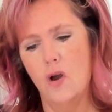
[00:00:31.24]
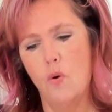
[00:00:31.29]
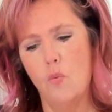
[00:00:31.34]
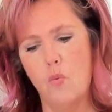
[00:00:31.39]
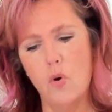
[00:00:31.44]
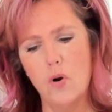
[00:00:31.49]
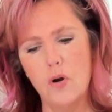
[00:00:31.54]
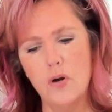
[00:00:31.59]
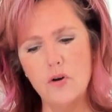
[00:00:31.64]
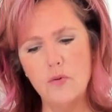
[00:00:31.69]

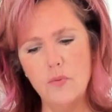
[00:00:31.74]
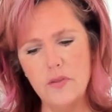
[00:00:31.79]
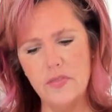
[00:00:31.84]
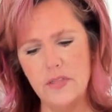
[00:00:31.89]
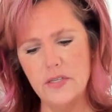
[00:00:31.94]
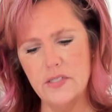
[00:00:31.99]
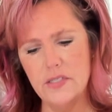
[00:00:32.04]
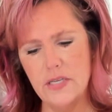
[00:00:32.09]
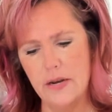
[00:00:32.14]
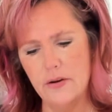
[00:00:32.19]
work with
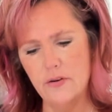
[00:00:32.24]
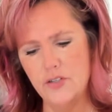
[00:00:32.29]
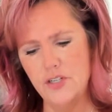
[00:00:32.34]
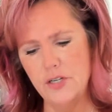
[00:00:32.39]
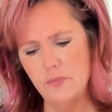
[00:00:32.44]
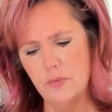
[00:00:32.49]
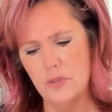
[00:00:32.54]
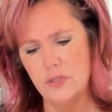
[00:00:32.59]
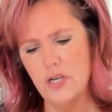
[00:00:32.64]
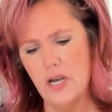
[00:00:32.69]
this
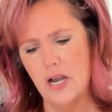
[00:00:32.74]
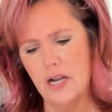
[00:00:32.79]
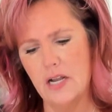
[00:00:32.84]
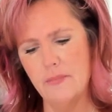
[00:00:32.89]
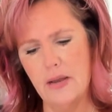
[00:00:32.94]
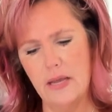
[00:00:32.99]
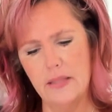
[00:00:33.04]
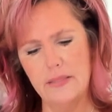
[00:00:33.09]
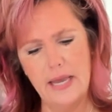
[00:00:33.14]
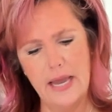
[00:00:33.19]
energy. We'll talk
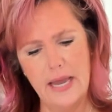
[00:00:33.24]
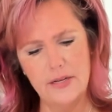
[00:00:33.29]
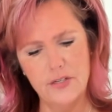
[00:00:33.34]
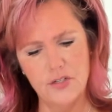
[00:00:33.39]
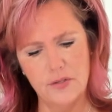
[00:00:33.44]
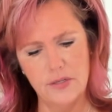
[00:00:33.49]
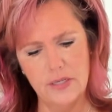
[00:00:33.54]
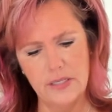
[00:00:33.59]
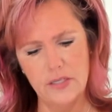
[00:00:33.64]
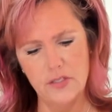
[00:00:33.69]
about that
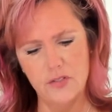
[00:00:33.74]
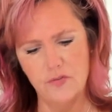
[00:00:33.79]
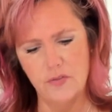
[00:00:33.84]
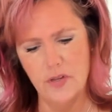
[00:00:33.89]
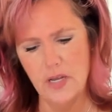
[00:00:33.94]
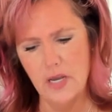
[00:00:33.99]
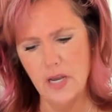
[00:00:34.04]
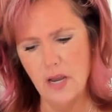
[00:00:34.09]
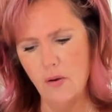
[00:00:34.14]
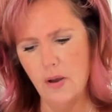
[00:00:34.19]
during this video.